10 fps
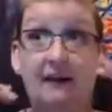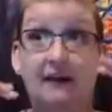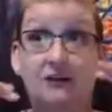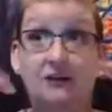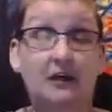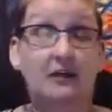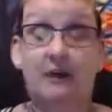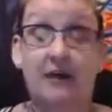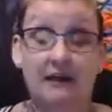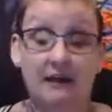to keep
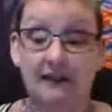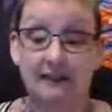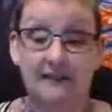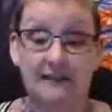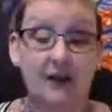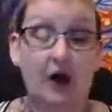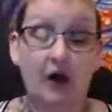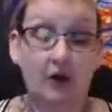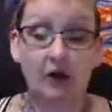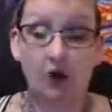anything that's
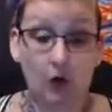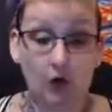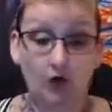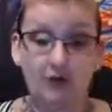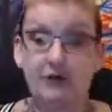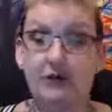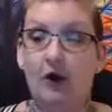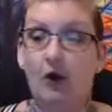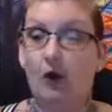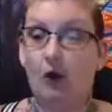not yours
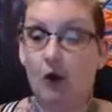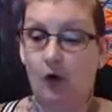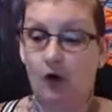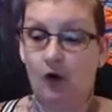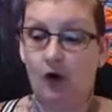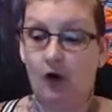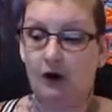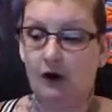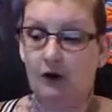or